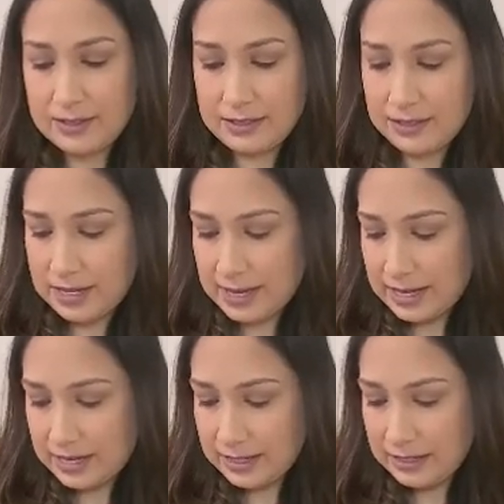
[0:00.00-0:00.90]
the
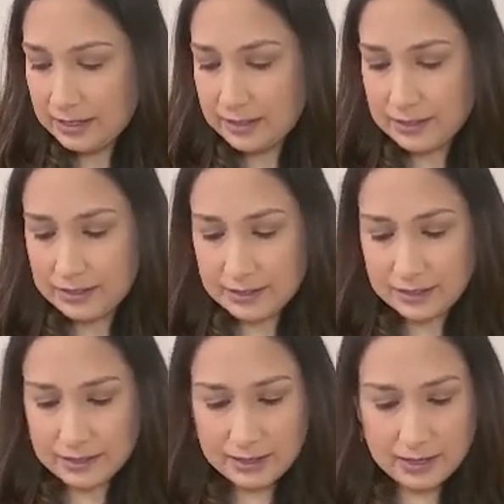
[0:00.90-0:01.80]
9
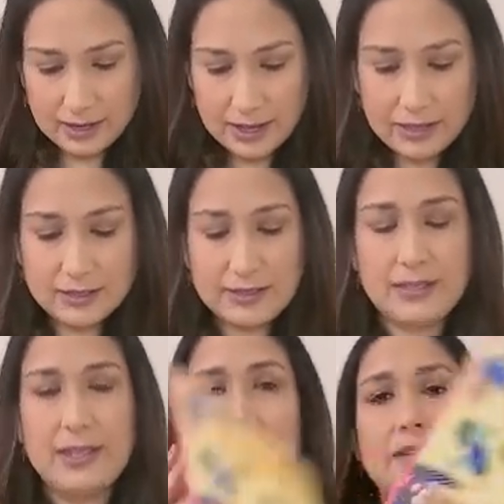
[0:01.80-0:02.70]
and
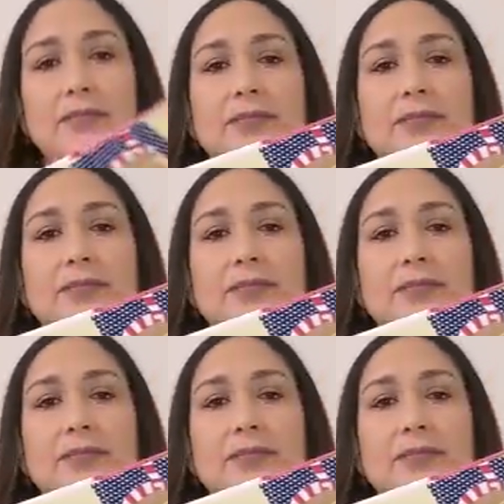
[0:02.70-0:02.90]
10